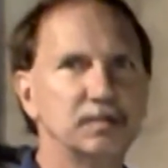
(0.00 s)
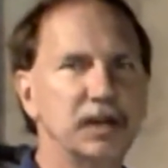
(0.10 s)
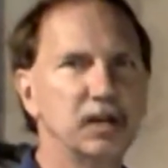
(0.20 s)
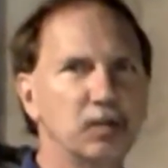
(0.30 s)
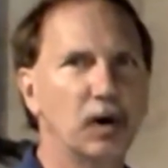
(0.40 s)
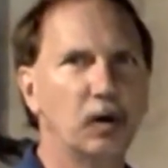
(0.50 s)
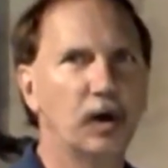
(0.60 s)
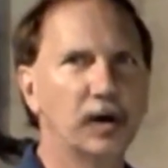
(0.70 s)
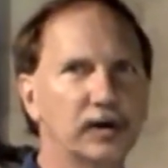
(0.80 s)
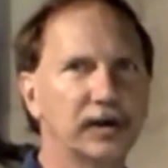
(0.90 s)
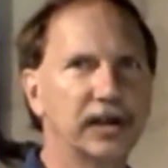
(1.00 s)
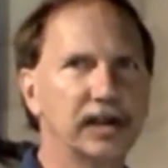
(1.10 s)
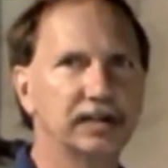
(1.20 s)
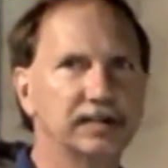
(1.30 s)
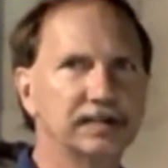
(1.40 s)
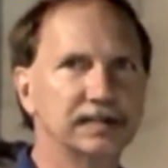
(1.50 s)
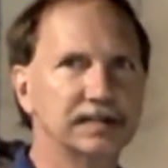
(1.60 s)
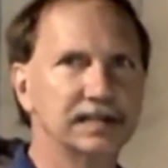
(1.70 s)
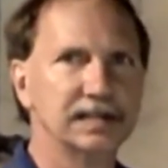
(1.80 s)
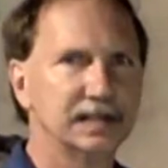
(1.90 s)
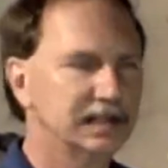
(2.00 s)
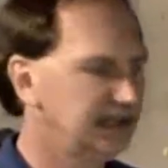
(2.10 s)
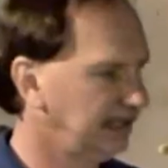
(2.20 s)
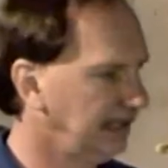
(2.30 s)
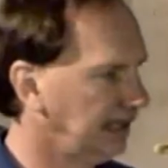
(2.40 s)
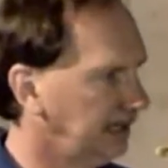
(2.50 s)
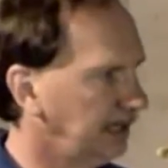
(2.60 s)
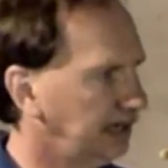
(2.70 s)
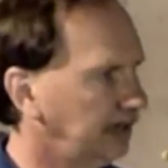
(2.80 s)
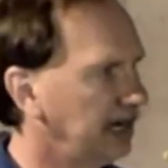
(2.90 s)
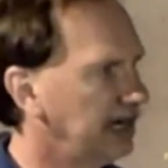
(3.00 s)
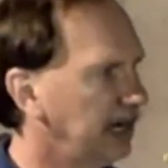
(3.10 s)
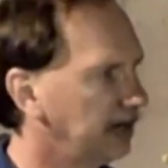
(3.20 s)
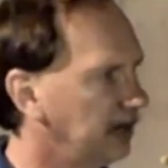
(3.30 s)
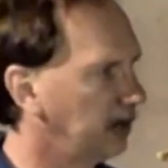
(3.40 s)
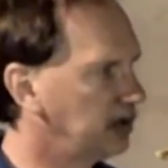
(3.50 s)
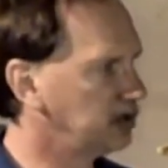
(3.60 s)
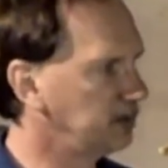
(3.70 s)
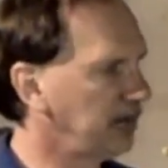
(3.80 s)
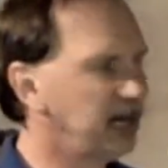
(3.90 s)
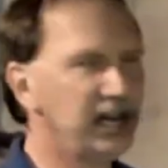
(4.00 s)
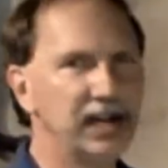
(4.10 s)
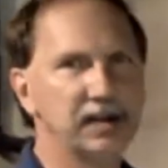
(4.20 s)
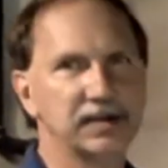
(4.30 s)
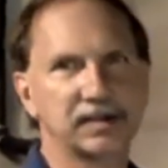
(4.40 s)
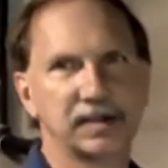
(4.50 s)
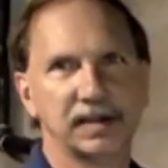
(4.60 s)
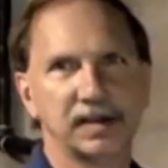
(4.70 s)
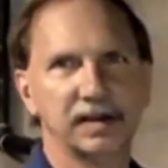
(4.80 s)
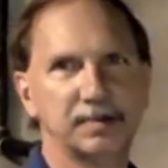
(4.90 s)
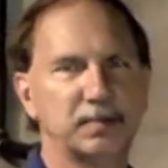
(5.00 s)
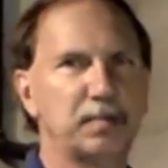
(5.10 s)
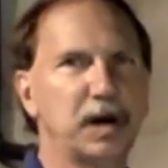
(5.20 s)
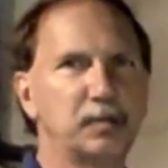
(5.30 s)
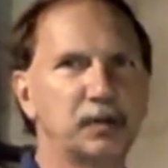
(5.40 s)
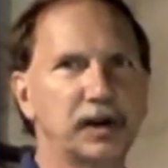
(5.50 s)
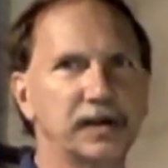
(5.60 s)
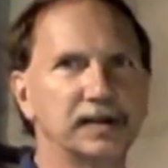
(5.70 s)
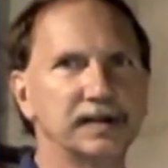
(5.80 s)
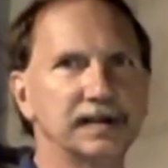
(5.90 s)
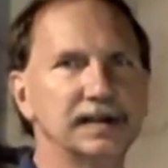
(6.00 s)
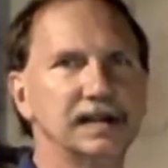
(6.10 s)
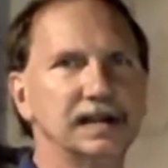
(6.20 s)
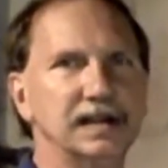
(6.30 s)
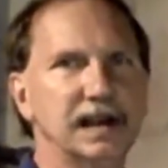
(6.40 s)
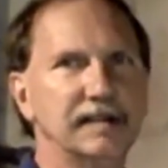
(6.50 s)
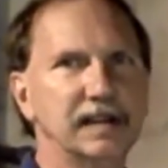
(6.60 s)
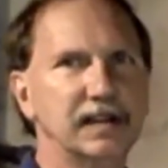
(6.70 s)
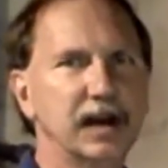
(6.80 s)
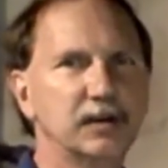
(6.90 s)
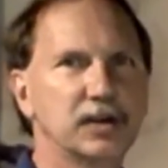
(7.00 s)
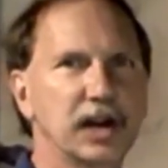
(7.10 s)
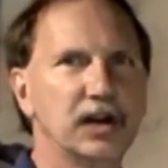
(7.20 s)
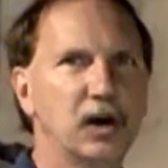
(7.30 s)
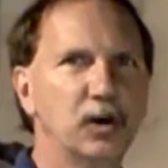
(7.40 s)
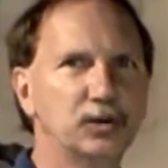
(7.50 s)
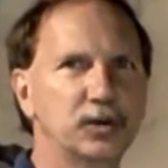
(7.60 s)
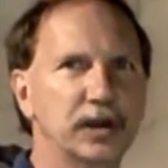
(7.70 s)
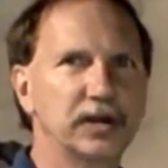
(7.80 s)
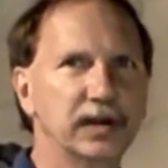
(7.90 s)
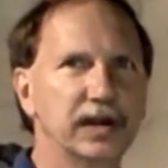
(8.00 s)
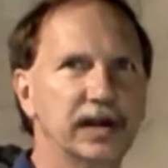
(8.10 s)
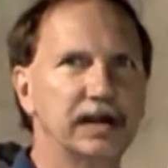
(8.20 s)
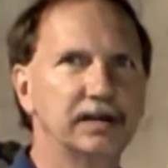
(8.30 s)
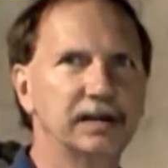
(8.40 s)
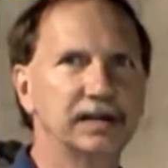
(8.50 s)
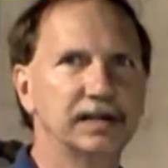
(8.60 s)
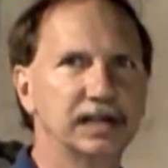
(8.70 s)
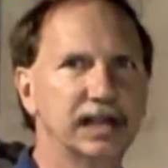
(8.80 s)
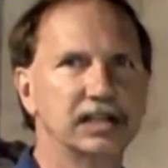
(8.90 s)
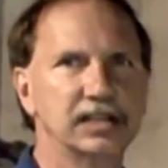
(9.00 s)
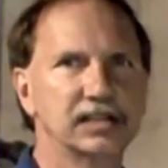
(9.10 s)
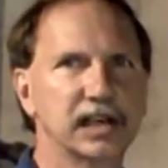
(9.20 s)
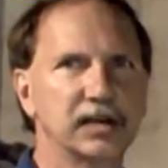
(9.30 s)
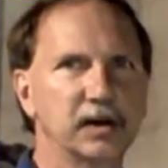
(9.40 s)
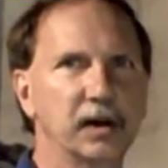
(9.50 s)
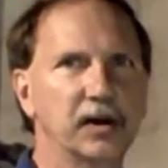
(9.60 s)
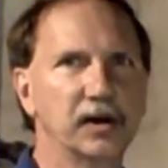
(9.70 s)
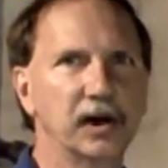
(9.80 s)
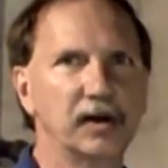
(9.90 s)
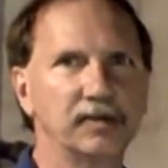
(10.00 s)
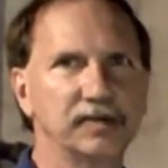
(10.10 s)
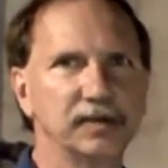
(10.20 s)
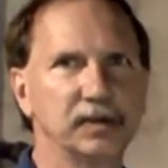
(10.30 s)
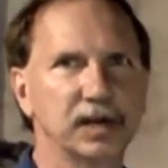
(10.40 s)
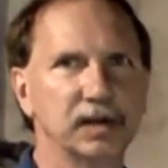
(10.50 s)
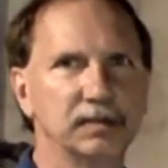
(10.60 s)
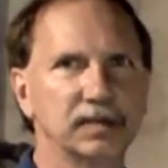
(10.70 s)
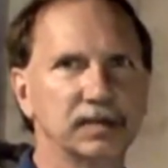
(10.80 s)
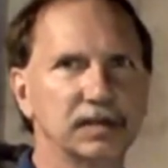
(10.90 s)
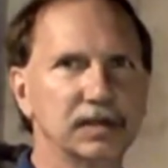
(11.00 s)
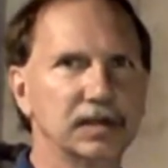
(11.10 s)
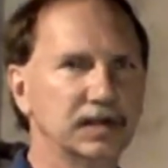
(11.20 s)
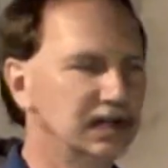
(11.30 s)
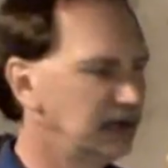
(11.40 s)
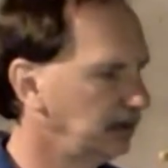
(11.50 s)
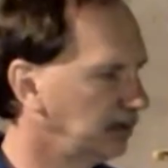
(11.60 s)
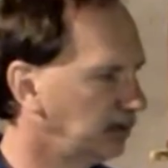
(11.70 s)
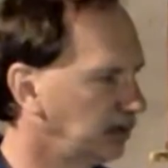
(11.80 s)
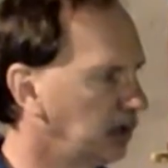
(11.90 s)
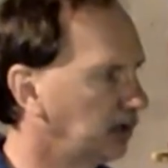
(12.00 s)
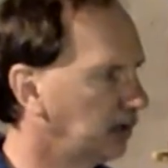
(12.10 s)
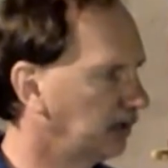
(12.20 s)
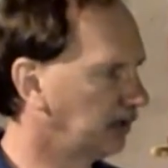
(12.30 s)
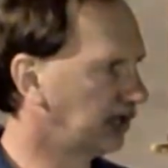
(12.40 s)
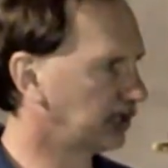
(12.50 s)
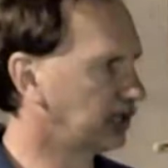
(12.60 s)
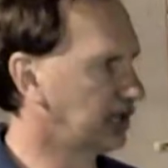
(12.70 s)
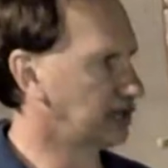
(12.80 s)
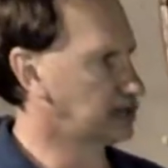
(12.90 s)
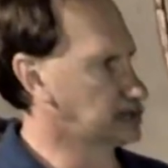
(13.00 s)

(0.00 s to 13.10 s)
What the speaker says: make more water again. Right now the noise you may hear is the pump running. I've got the outside hose running right now to get it to cycle on and off a few times, which we do when we first start the